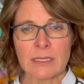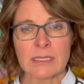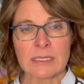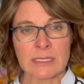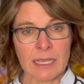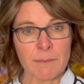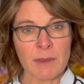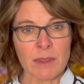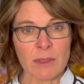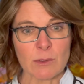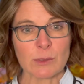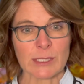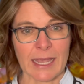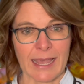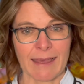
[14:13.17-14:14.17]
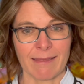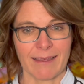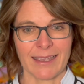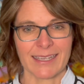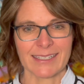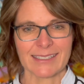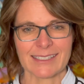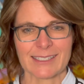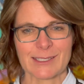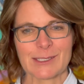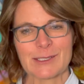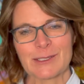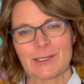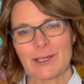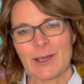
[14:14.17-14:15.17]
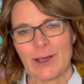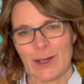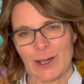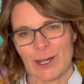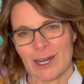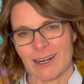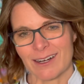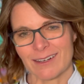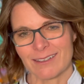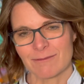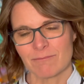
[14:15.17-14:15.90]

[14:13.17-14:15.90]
Some of those highlights are